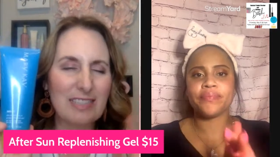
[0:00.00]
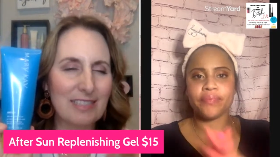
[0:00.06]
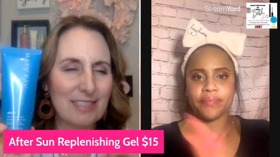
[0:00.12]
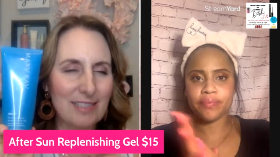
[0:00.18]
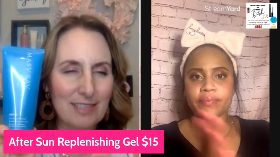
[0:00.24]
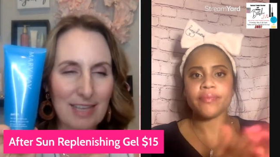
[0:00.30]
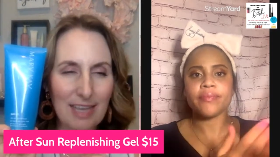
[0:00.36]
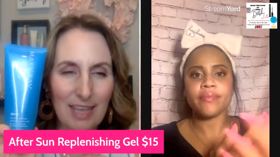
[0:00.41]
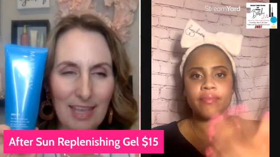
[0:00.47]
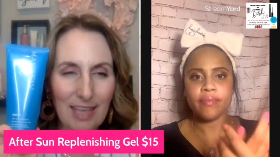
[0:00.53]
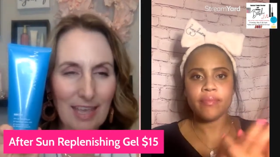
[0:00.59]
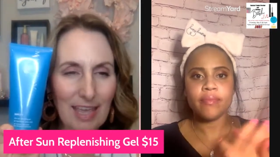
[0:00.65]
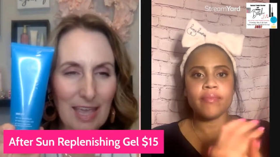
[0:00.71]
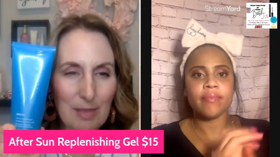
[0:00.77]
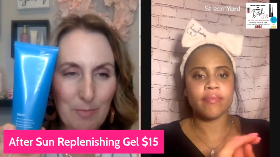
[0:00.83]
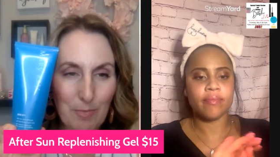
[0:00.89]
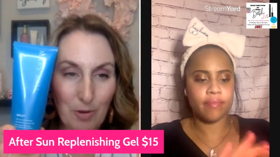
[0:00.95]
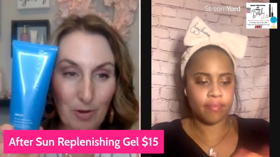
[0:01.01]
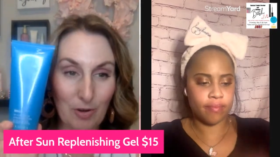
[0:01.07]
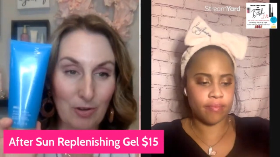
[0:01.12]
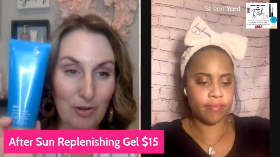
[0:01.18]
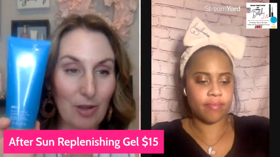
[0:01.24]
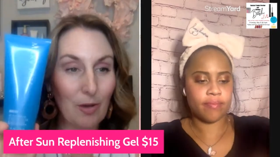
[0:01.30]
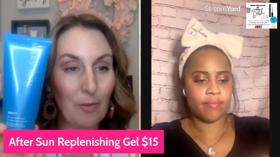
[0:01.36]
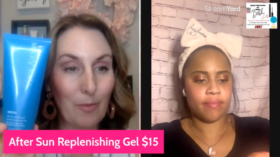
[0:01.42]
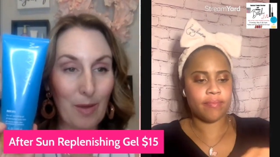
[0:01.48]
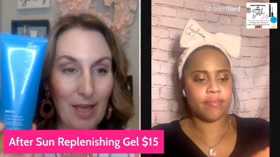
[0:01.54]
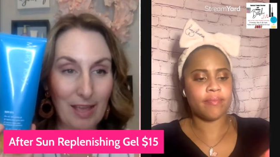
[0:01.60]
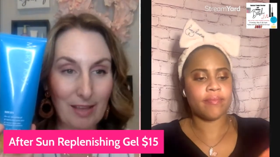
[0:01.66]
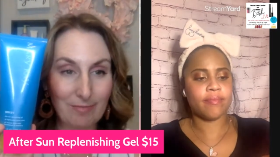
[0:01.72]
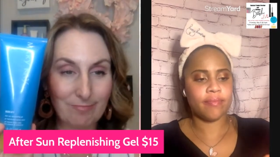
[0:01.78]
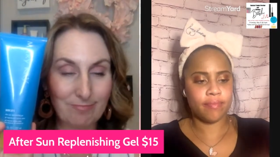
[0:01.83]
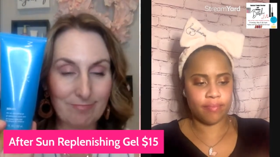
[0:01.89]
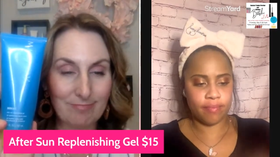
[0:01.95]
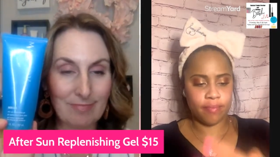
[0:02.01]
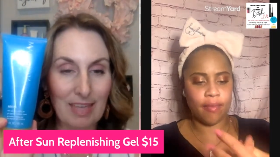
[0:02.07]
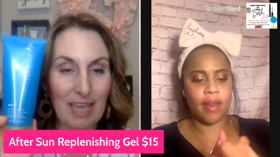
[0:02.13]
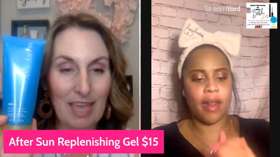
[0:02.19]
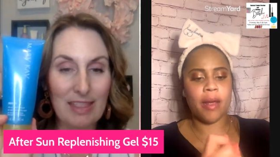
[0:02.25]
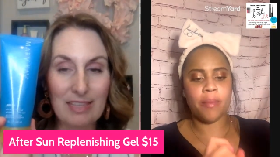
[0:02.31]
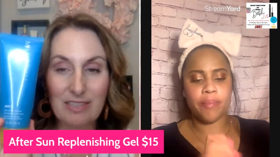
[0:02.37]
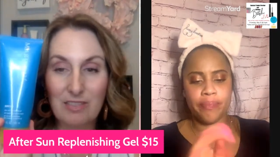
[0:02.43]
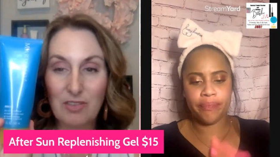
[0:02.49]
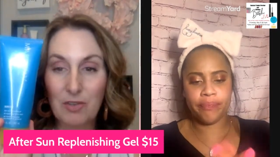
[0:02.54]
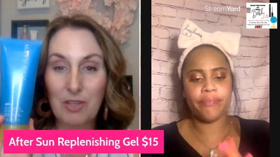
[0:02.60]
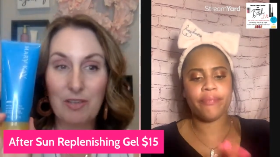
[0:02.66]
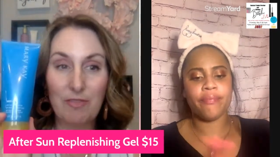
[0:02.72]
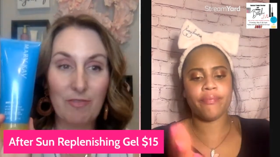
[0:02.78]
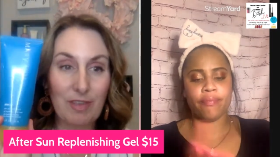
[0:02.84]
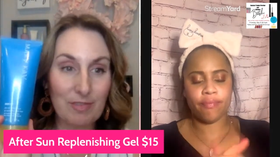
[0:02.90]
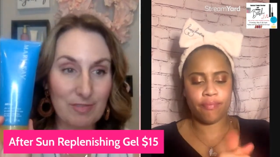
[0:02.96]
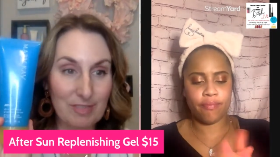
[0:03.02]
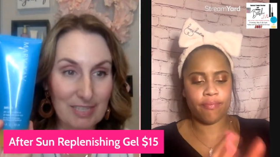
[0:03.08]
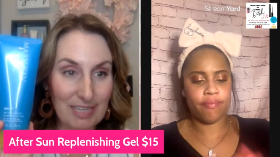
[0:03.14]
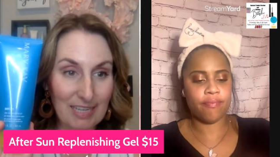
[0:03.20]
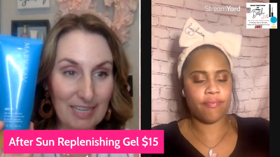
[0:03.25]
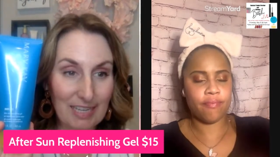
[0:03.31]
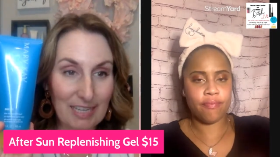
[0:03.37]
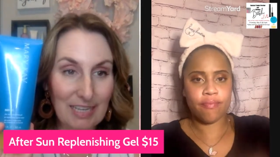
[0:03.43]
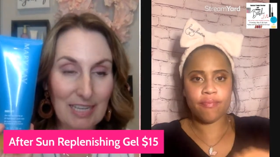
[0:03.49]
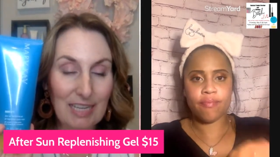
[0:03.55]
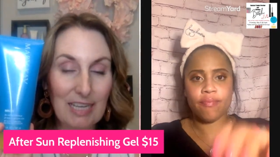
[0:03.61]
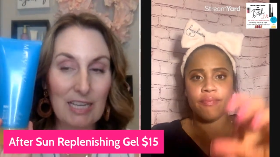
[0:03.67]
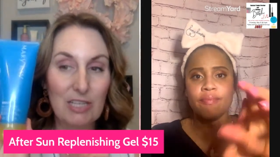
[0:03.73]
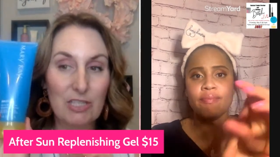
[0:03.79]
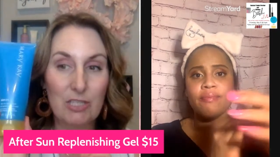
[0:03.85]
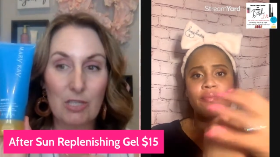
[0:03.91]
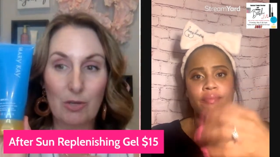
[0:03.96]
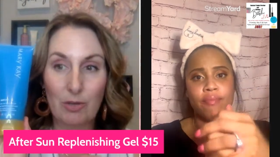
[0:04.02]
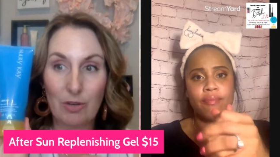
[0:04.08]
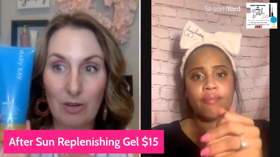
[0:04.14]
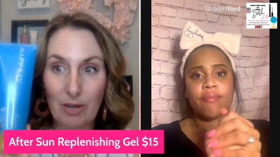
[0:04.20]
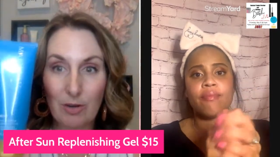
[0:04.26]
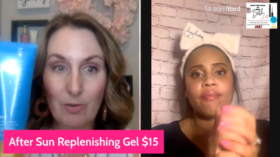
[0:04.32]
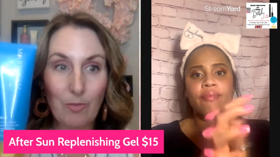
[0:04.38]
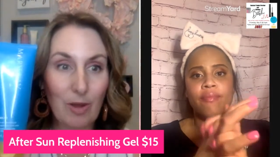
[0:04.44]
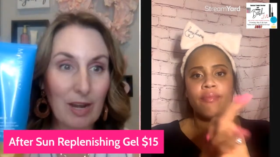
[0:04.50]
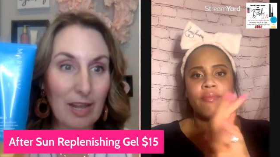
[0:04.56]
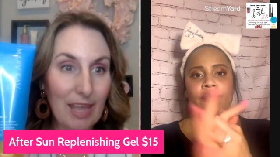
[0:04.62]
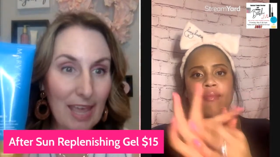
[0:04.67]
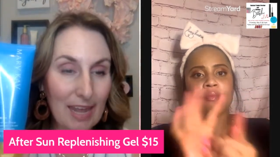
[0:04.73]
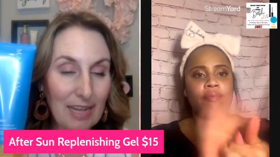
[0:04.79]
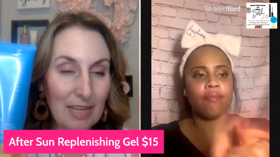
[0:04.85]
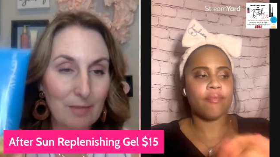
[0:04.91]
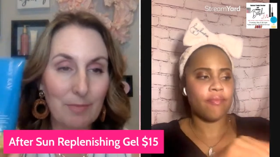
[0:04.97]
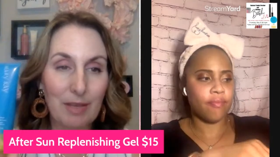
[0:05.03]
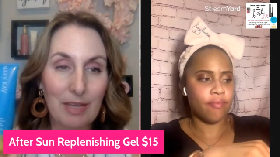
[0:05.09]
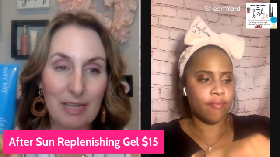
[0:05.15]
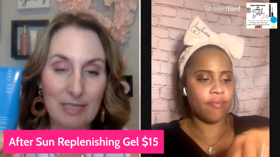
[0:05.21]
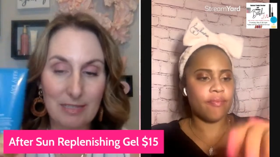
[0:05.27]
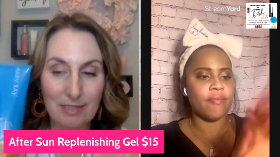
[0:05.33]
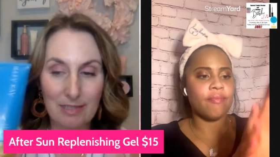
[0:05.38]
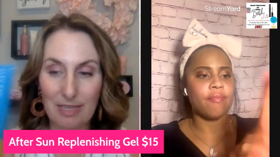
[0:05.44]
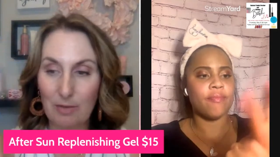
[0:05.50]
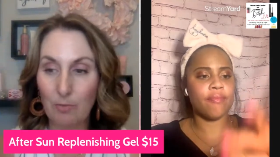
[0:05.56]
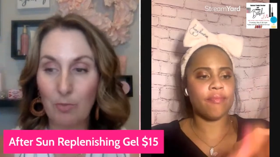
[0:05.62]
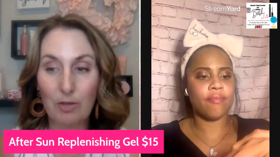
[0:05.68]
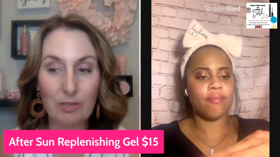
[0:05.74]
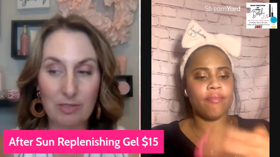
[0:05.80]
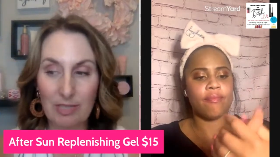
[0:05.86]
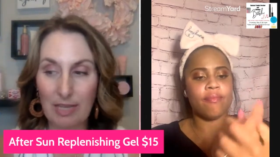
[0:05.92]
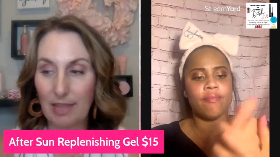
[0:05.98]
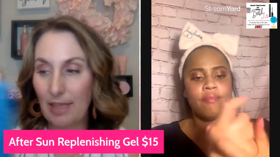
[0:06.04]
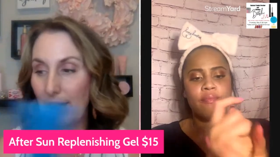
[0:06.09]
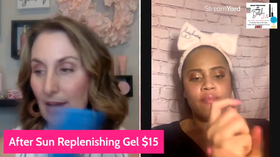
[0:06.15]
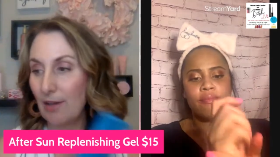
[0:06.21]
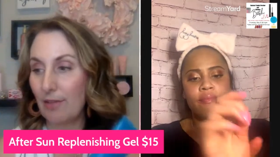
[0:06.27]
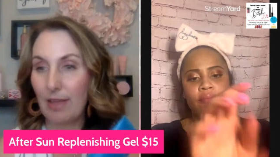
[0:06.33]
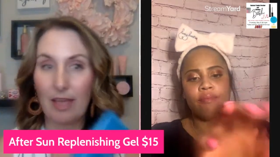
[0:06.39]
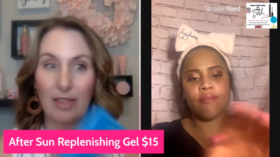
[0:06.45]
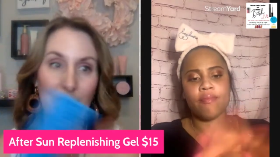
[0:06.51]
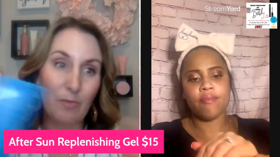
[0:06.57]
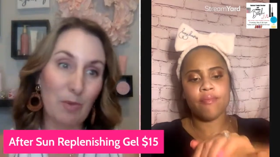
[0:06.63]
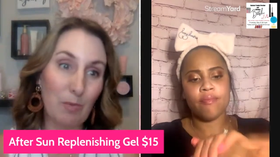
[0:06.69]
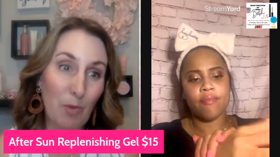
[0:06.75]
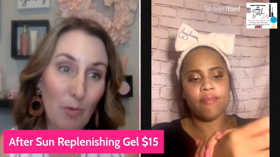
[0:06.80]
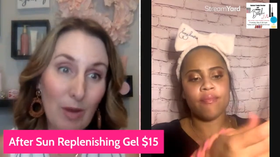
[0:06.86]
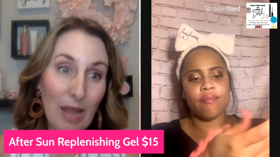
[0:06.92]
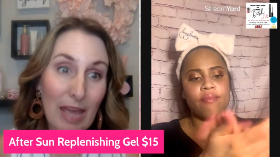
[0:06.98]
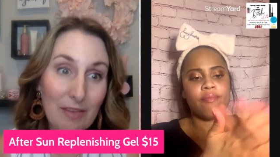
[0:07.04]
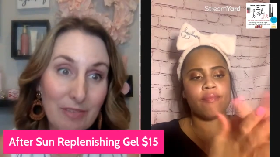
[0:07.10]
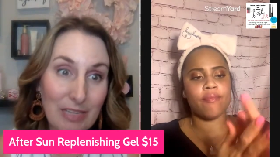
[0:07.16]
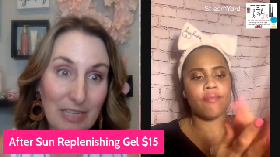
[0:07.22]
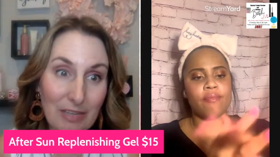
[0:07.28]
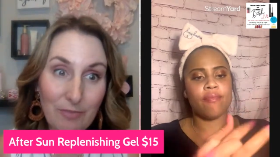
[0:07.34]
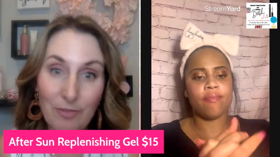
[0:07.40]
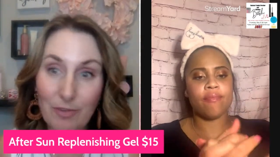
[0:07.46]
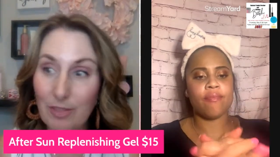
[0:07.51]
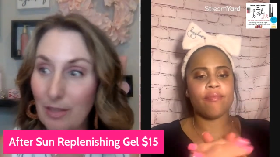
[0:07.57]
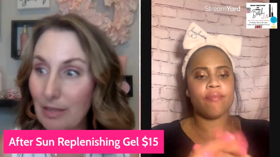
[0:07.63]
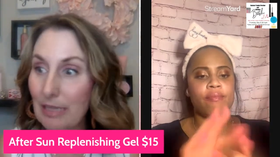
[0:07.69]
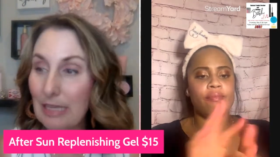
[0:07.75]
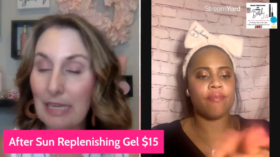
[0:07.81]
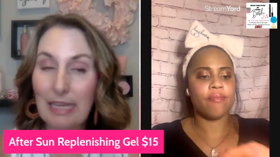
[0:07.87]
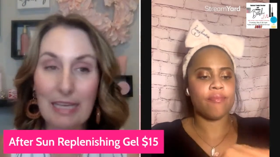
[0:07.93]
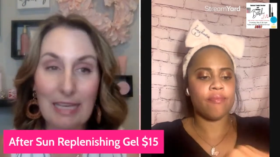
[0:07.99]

Speaker 1: that sting and burn away. Yeah. And this is only 15, so you're going to want to get it because it will sell out, and then we won't have any for the,